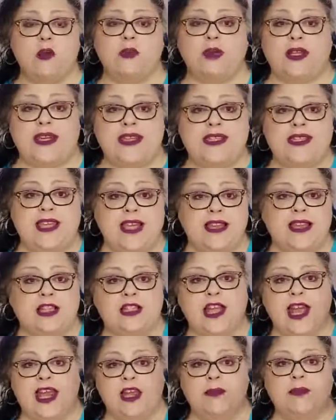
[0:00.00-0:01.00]
Please hit the
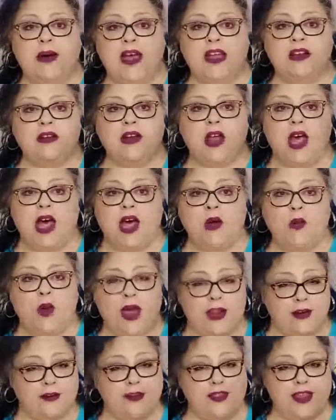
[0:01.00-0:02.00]
like button
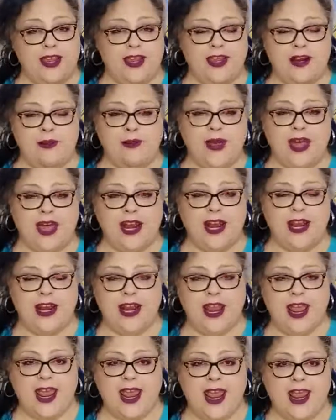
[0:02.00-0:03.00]
while you're thinking about
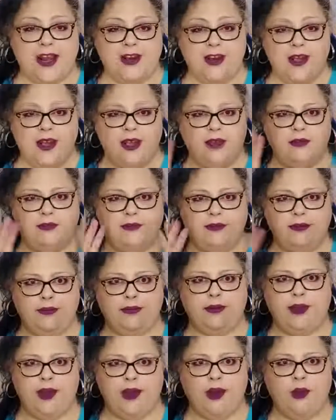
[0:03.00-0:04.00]
it, and
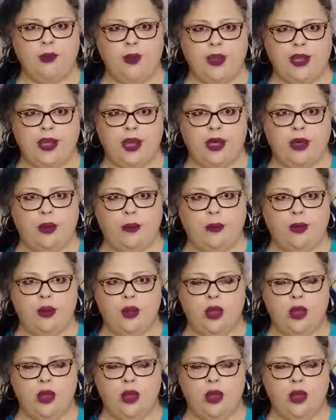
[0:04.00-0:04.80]
here we go.